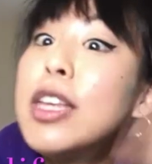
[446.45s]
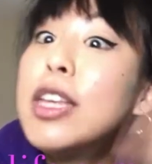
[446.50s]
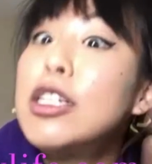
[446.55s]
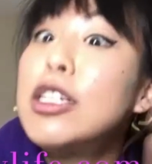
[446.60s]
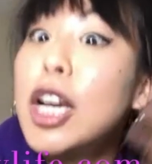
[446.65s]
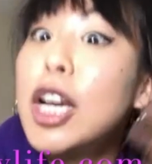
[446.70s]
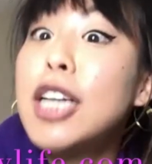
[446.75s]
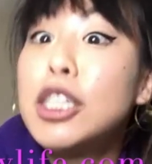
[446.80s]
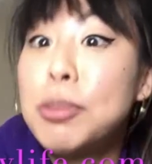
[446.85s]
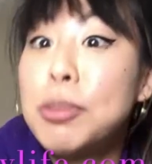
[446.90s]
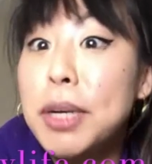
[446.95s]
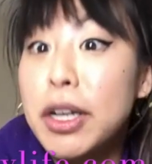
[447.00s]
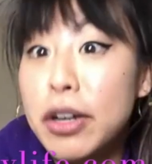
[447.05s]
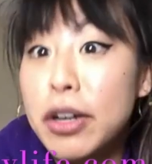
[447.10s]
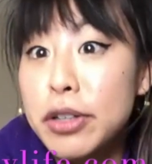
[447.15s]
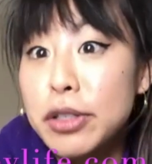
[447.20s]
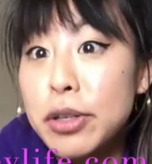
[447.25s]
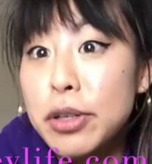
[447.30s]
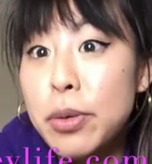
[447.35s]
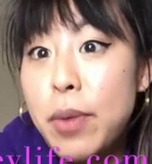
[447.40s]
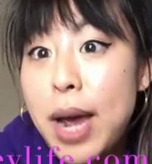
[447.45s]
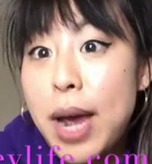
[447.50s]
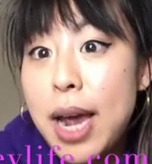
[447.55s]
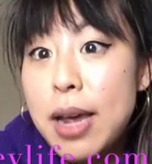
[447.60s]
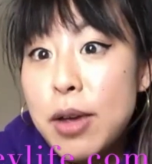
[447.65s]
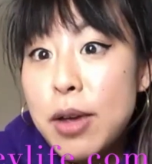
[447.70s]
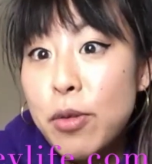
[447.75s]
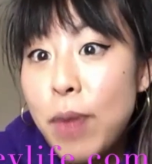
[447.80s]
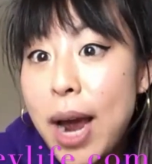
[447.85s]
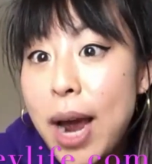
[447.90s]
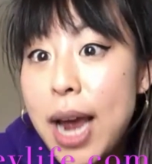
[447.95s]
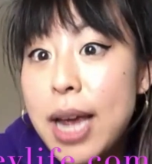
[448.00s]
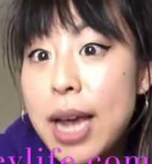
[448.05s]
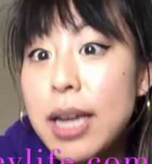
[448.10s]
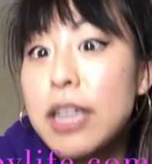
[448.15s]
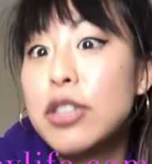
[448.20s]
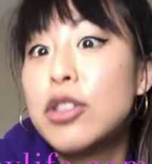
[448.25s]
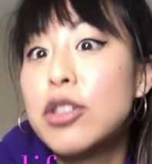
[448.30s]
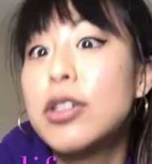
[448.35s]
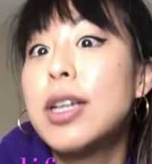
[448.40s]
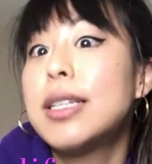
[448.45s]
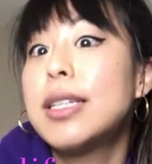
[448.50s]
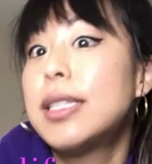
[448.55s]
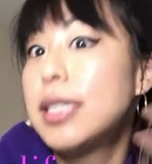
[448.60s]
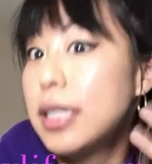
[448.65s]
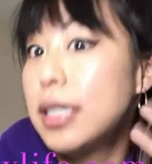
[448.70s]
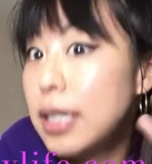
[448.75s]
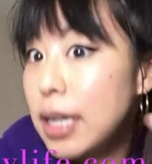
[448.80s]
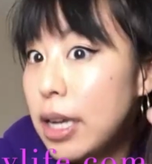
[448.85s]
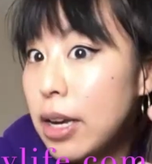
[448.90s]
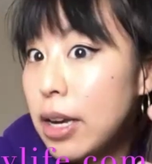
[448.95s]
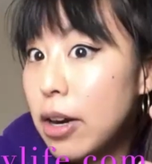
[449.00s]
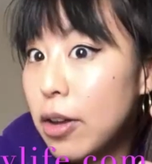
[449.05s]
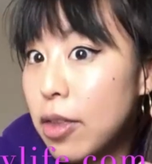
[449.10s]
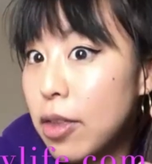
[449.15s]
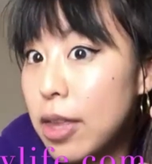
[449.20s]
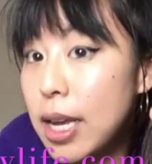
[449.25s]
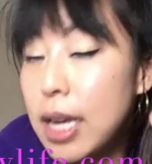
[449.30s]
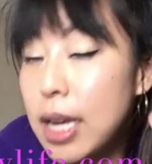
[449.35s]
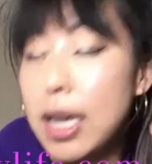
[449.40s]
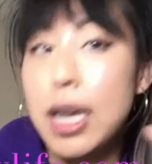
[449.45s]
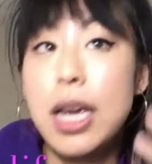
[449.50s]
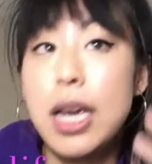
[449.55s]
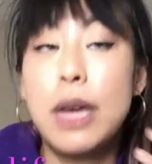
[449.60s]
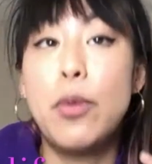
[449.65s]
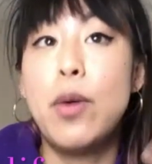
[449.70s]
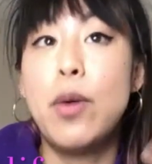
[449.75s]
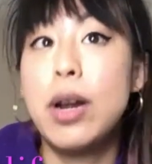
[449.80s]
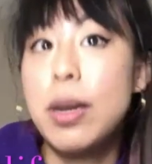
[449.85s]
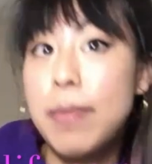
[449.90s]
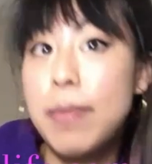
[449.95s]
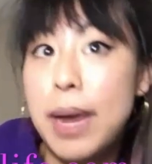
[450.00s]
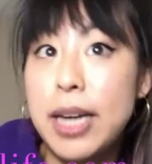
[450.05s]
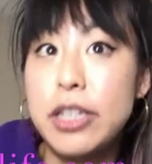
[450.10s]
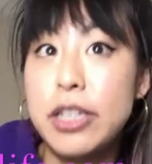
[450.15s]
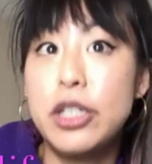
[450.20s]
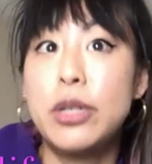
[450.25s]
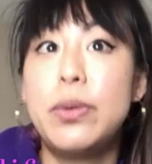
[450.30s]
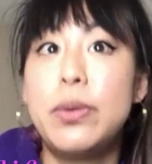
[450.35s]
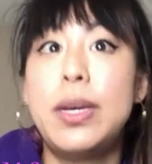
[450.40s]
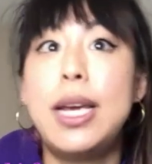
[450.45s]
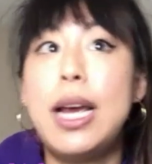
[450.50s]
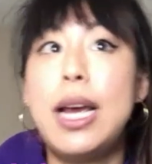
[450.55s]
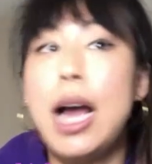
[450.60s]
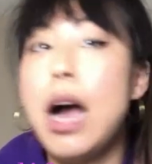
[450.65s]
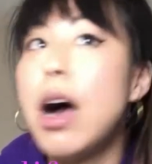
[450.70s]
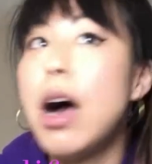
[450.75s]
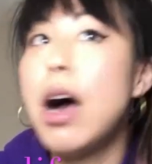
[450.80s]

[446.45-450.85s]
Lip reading: The judgment goes away, right? Because you're not sitting here thinking, what am I doing?